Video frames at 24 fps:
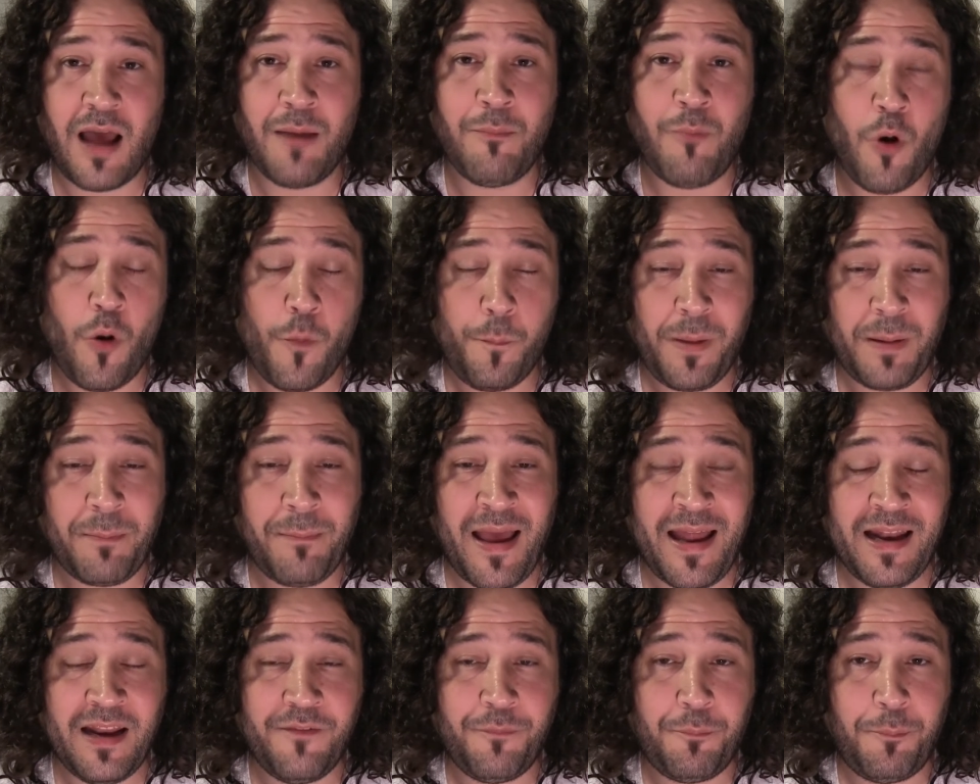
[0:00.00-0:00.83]
I'm hoping
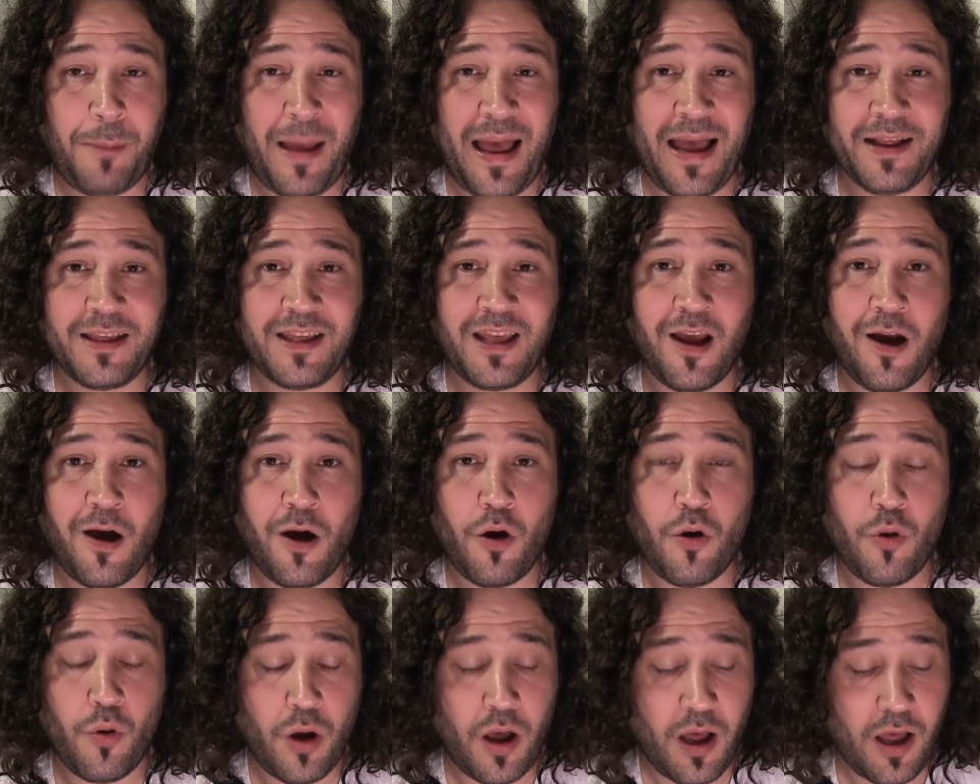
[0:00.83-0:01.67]
Manny
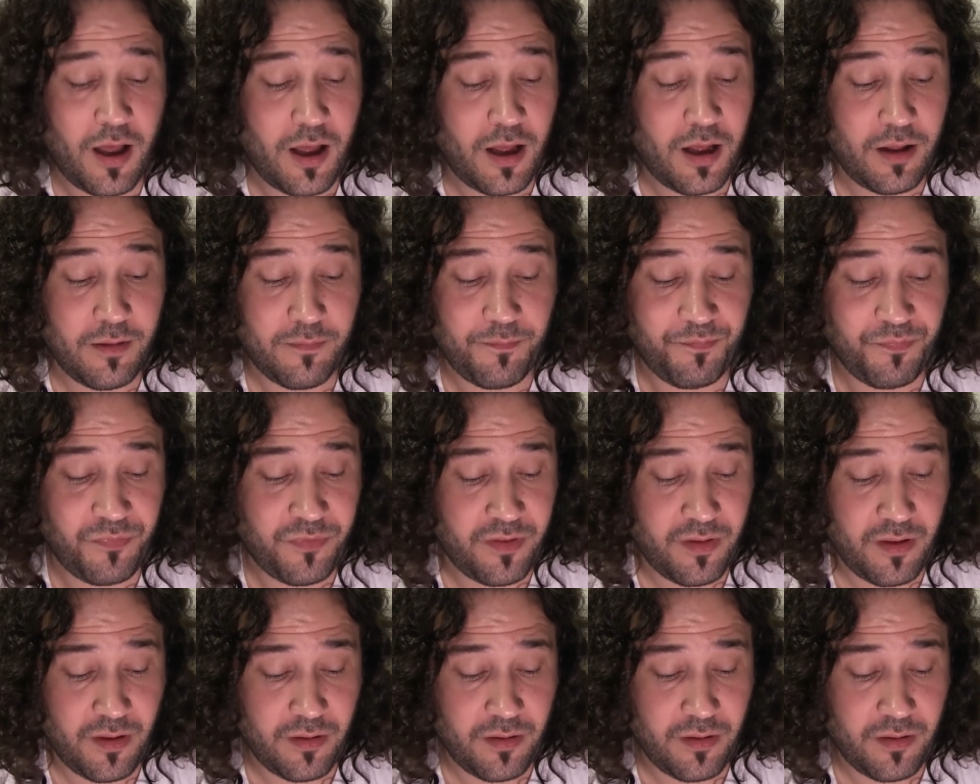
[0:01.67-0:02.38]
Pacquiao